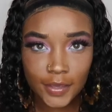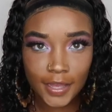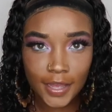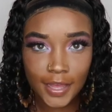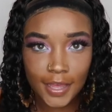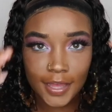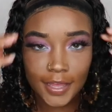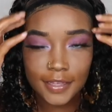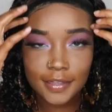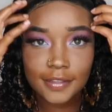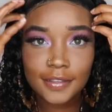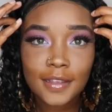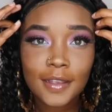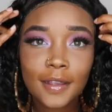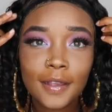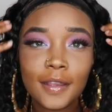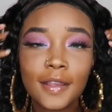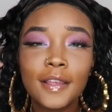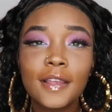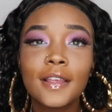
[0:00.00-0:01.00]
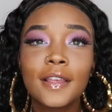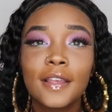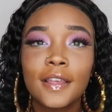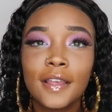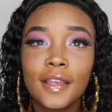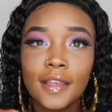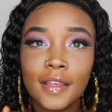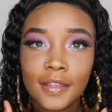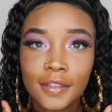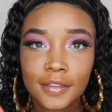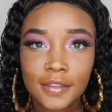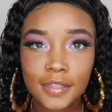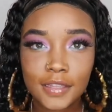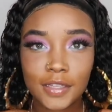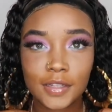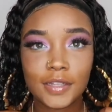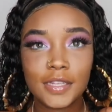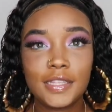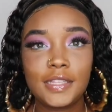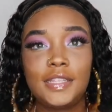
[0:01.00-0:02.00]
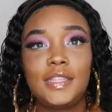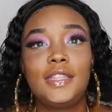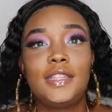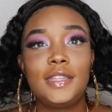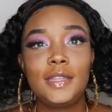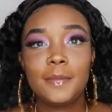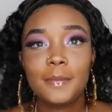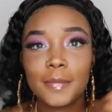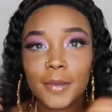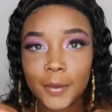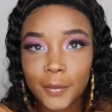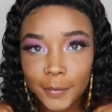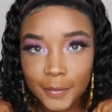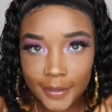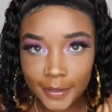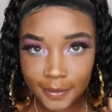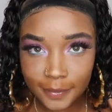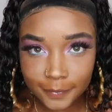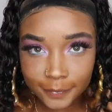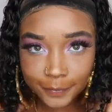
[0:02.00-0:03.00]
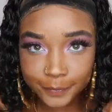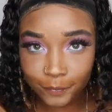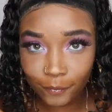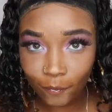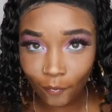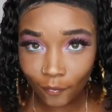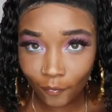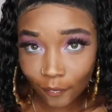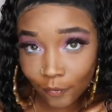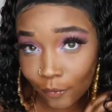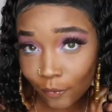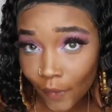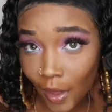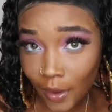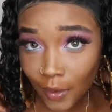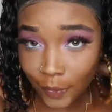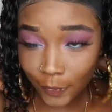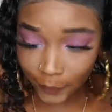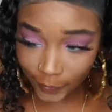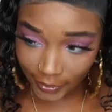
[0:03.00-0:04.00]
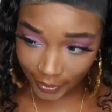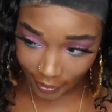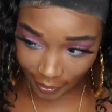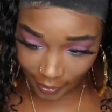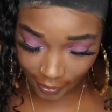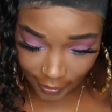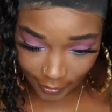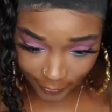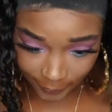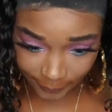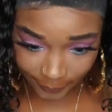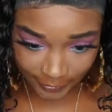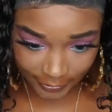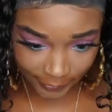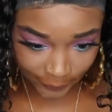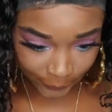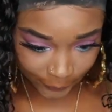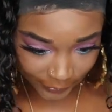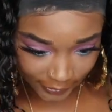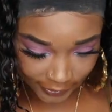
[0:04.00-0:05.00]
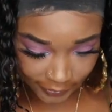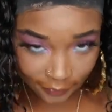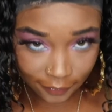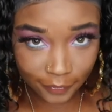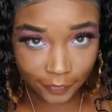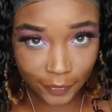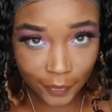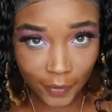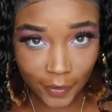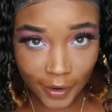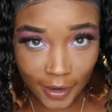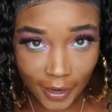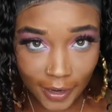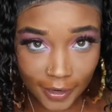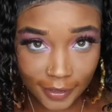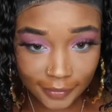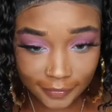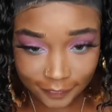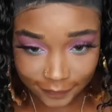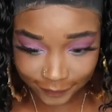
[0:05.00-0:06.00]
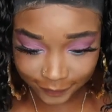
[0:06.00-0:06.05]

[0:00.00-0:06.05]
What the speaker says: you guys, so this is the moment we all been waiting for.